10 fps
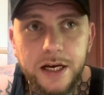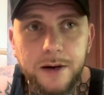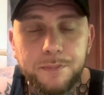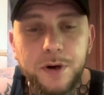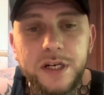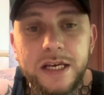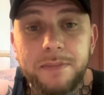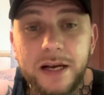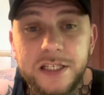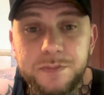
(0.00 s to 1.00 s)
put it in
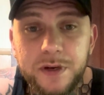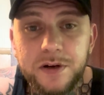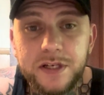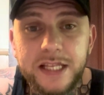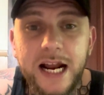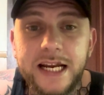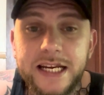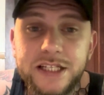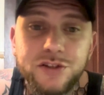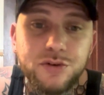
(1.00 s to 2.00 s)
my spirit that I
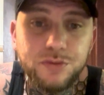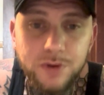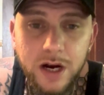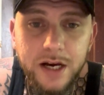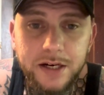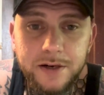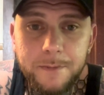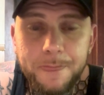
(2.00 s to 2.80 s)
needed to run.